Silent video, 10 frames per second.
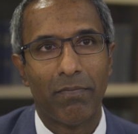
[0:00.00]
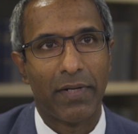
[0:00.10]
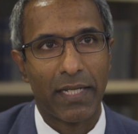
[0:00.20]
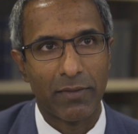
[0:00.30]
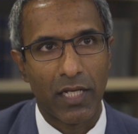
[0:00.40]

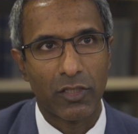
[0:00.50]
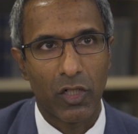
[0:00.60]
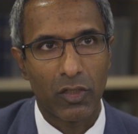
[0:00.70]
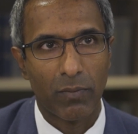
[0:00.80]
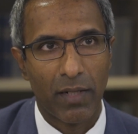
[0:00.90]
My name is uh,
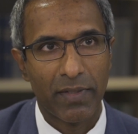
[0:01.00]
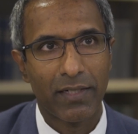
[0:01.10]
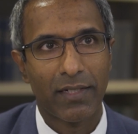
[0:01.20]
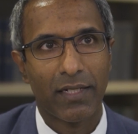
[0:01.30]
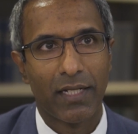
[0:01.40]
Joshua
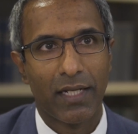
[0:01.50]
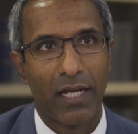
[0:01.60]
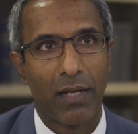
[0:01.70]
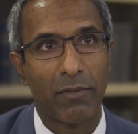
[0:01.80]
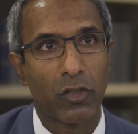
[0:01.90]
Mammen.
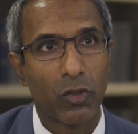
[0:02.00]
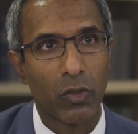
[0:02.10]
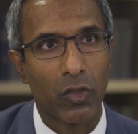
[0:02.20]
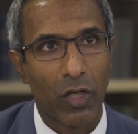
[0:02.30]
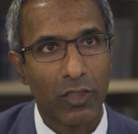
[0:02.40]
I'm a
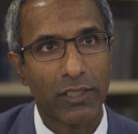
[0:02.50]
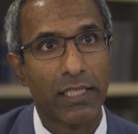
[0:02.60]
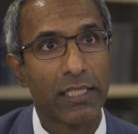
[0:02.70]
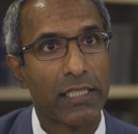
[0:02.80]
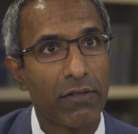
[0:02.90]
surgical oncologist
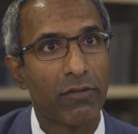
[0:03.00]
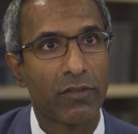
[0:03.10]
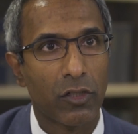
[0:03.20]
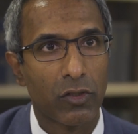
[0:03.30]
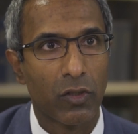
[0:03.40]
and the chief of
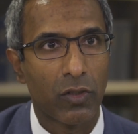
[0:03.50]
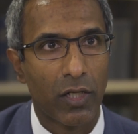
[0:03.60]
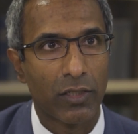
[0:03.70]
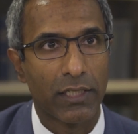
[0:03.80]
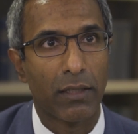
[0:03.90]
surgical
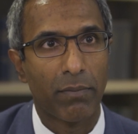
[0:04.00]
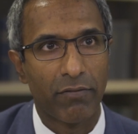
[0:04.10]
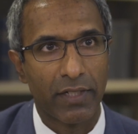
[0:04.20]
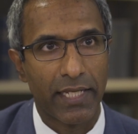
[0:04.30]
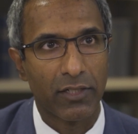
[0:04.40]
oncology at the
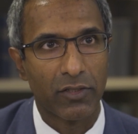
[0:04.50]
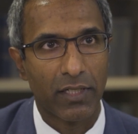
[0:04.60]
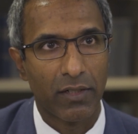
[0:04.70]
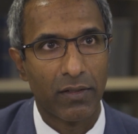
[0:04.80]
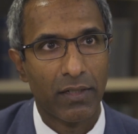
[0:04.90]
Buffett Cancer
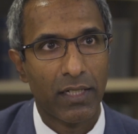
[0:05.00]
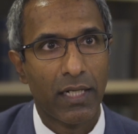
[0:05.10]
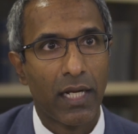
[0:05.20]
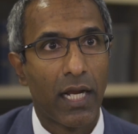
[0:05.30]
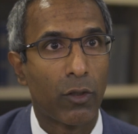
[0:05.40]
Center.
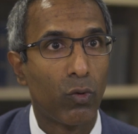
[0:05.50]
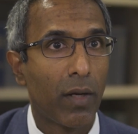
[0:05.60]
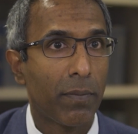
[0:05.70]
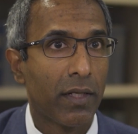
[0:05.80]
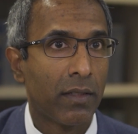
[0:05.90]
I grew
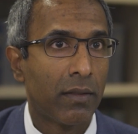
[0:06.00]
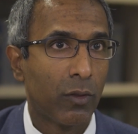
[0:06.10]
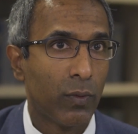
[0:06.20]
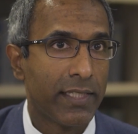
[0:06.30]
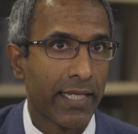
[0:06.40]
up in
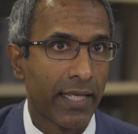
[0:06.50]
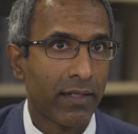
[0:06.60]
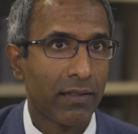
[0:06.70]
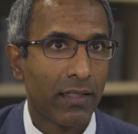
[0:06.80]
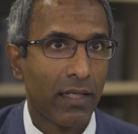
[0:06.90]

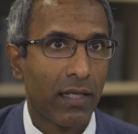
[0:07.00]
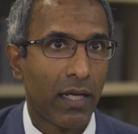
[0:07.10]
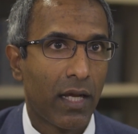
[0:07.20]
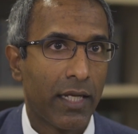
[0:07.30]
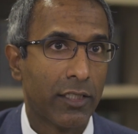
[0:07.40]
Louisiana.
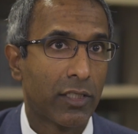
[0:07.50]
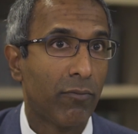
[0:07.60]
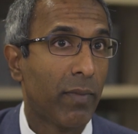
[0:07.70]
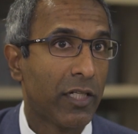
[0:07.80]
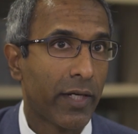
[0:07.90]
I did
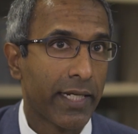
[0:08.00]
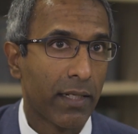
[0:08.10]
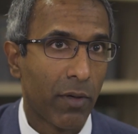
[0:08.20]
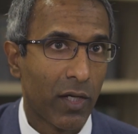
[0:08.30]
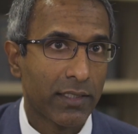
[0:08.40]
some of my training
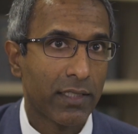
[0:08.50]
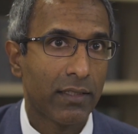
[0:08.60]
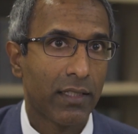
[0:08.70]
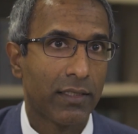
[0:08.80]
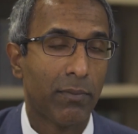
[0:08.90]
in Boston,
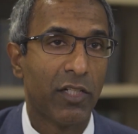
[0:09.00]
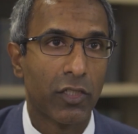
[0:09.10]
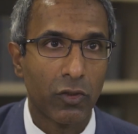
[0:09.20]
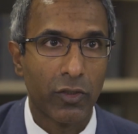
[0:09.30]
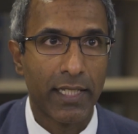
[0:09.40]
uh, some
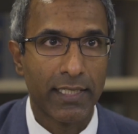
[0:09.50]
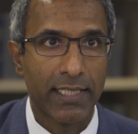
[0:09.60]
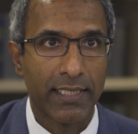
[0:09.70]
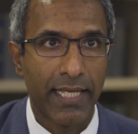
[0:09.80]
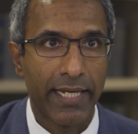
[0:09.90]
additional training in
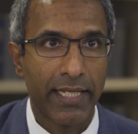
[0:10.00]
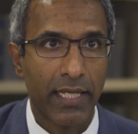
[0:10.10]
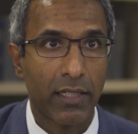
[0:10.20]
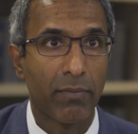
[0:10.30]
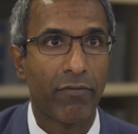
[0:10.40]
Cincinnati,
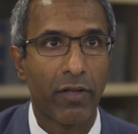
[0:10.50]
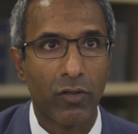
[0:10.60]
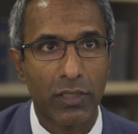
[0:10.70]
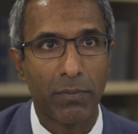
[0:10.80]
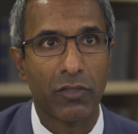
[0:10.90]
and did my
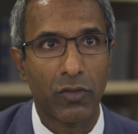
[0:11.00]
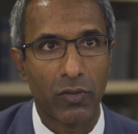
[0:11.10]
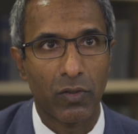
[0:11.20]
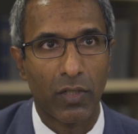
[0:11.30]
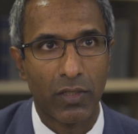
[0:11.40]
fellowship in
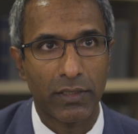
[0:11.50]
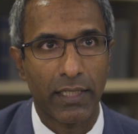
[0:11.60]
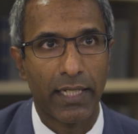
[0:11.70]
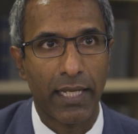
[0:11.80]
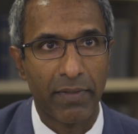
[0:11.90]
surgical
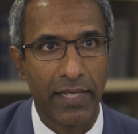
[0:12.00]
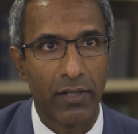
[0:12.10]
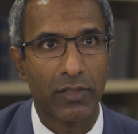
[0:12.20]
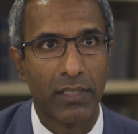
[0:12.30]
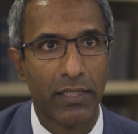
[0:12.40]
oncology at MD
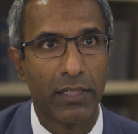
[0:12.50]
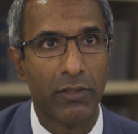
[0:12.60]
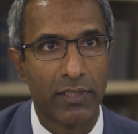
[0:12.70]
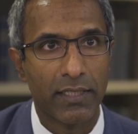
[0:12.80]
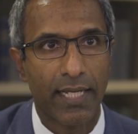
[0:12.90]
Anderson in
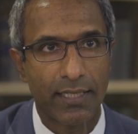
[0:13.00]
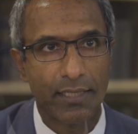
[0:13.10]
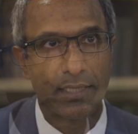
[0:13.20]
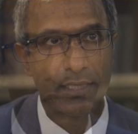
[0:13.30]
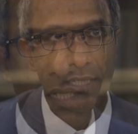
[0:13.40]
Houston,
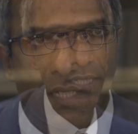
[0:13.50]
Texas.